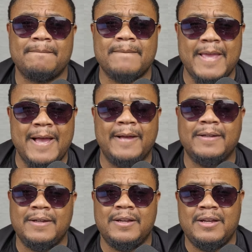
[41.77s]
Yeah.
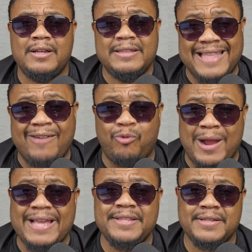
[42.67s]
That
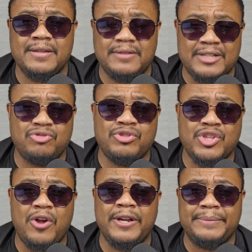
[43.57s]
race that you
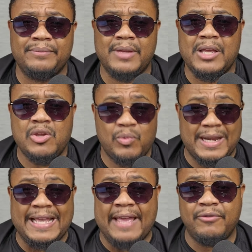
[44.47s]
started where
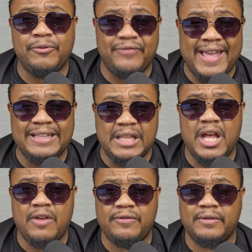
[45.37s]
they gave you fake
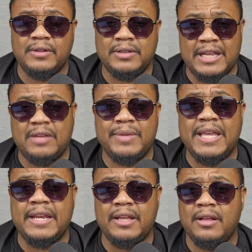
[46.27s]
love in the
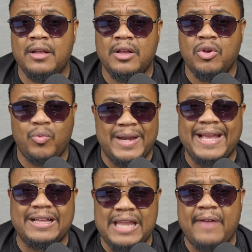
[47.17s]
beginning, where they
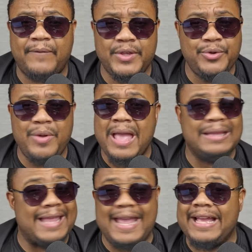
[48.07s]
clap for you,
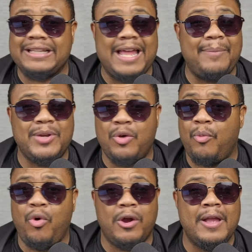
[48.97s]
they ain't clapping no
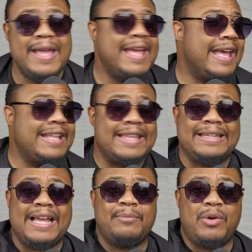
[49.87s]
more. Hit that
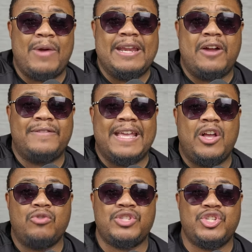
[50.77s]
like button right now if they
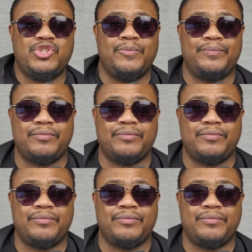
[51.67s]
ghosted you.